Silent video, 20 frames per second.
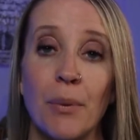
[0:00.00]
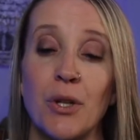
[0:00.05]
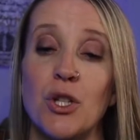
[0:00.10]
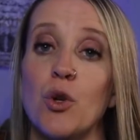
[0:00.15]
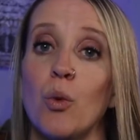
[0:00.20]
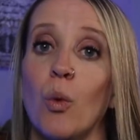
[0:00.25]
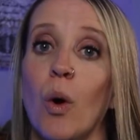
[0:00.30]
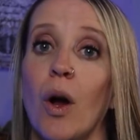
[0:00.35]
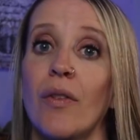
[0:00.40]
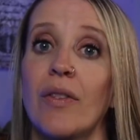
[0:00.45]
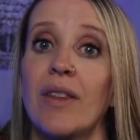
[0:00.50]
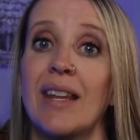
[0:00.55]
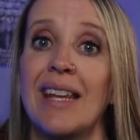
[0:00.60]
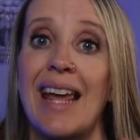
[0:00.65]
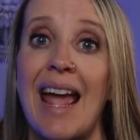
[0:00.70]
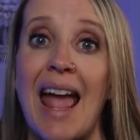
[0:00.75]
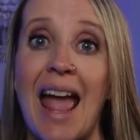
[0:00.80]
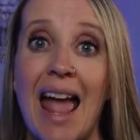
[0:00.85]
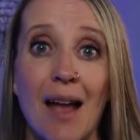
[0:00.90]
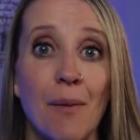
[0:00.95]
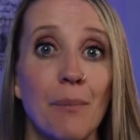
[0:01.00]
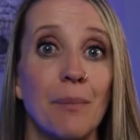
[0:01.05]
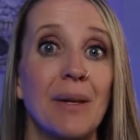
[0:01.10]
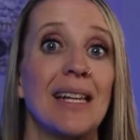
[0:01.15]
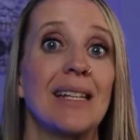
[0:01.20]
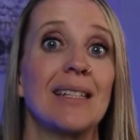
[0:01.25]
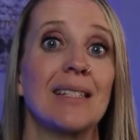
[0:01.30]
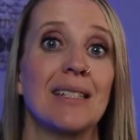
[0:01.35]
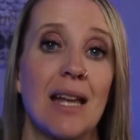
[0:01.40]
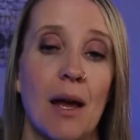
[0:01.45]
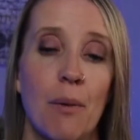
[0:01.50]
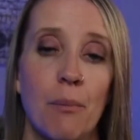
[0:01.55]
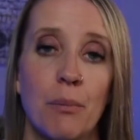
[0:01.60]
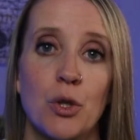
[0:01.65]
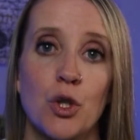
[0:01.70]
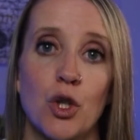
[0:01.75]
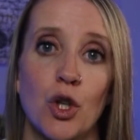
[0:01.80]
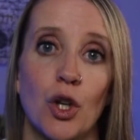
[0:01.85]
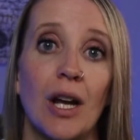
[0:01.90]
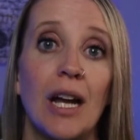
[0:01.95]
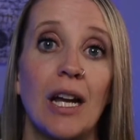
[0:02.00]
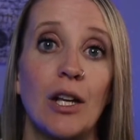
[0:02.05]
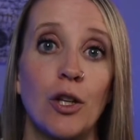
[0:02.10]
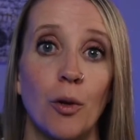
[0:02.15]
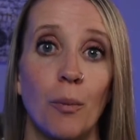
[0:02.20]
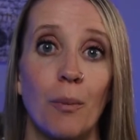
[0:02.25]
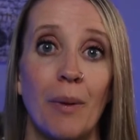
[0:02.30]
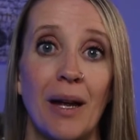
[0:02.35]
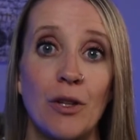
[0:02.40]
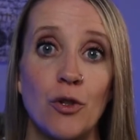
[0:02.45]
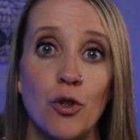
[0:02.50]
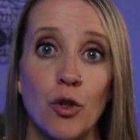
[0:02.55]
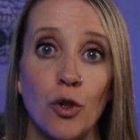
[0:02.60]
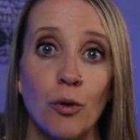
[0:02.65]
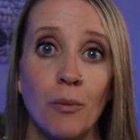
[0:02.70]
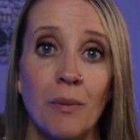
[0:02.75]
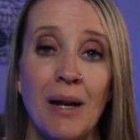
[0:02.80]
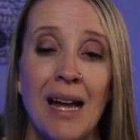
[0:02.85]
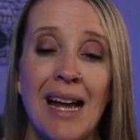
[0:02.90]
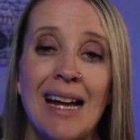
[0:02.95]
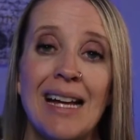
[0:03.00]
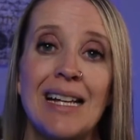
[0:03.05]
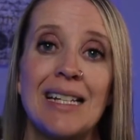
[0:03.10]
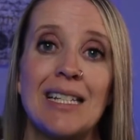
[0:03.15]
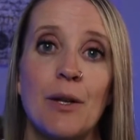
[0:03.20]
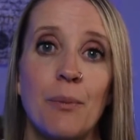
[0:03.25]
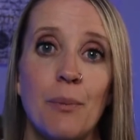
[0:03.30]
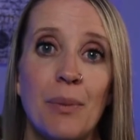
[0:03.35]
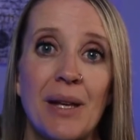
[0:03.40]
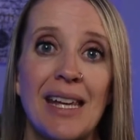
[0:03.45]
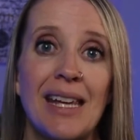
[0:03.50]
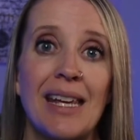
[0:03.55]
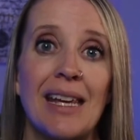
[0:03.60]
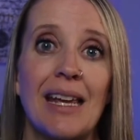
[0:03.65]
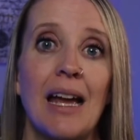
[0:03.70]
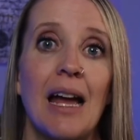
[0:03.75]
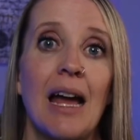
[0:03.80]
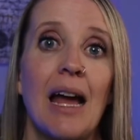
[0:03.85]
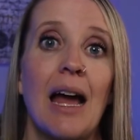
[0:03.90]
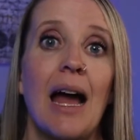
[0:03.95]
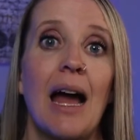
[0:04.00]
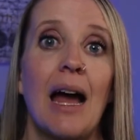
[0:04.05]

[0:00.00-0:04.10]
but you want the ambient temperature in your bedroom to be